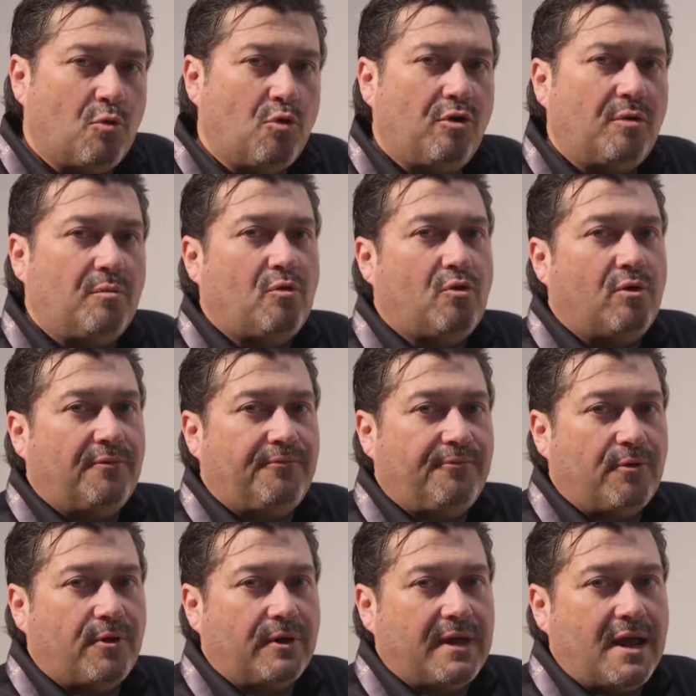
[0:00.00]
more and more
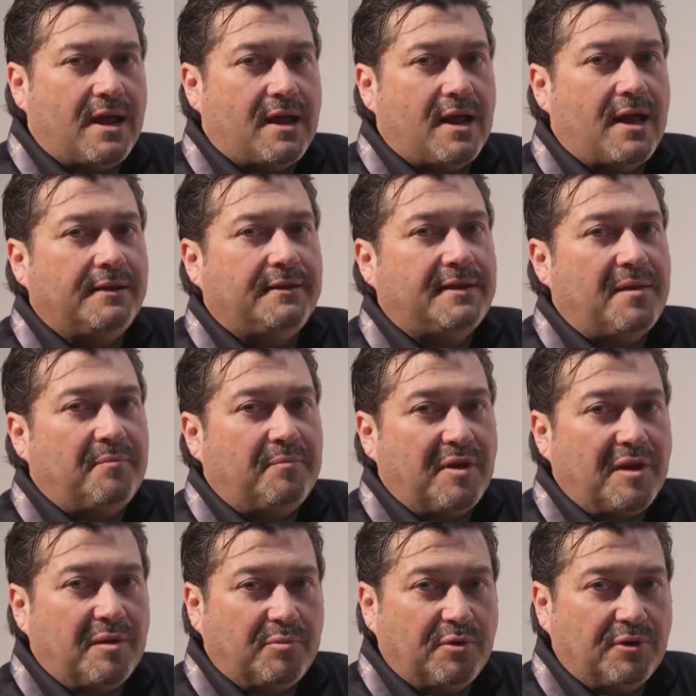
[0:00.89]
4K content
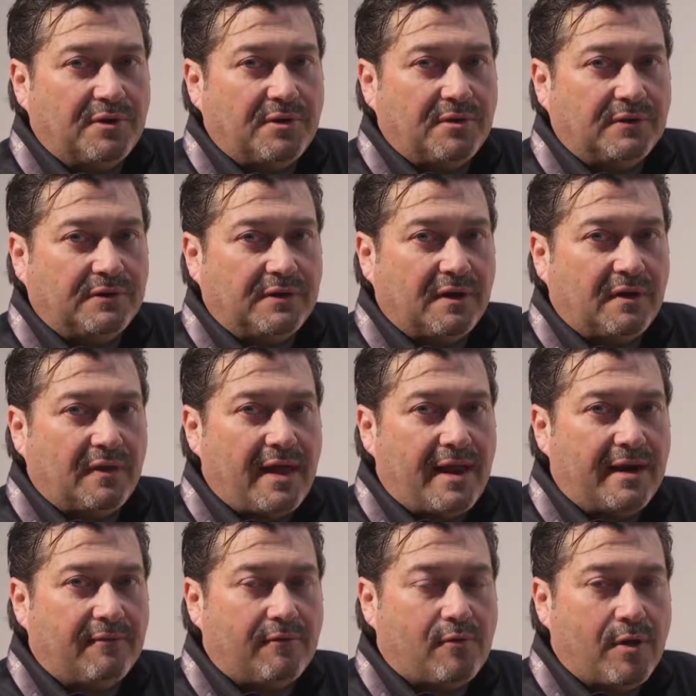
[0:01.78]
being produced, and a
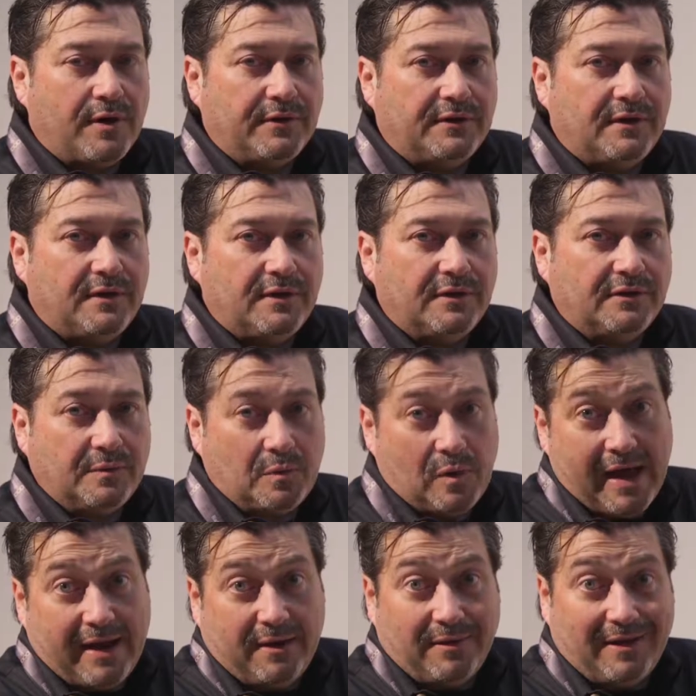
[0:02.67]
lot of question is,
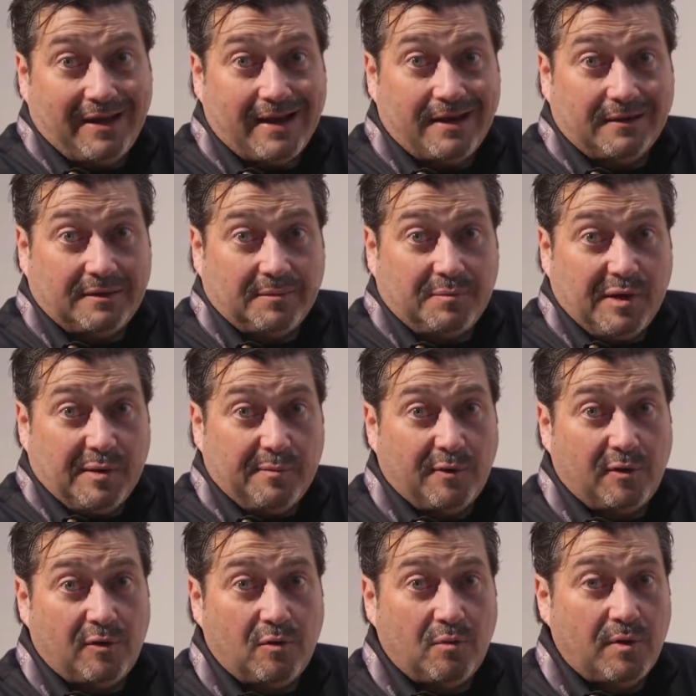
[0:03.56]
well, how do we get it to
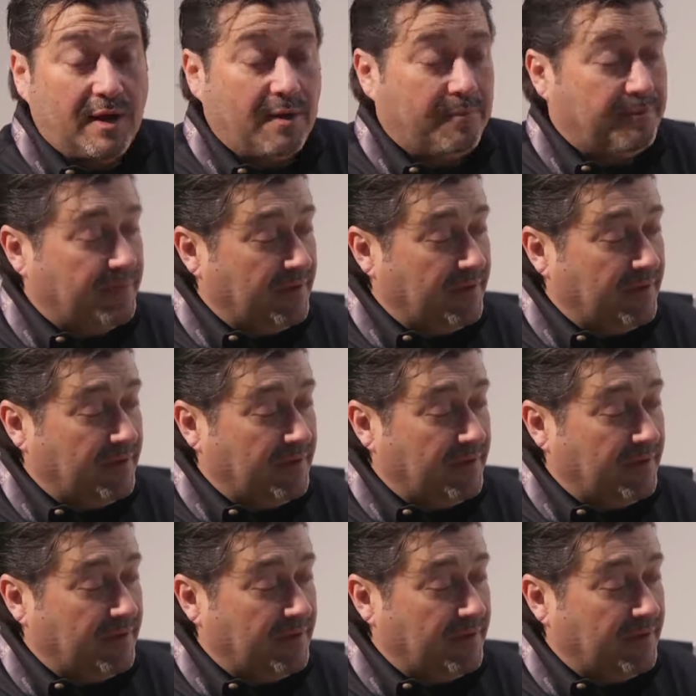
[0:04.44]
people? Well,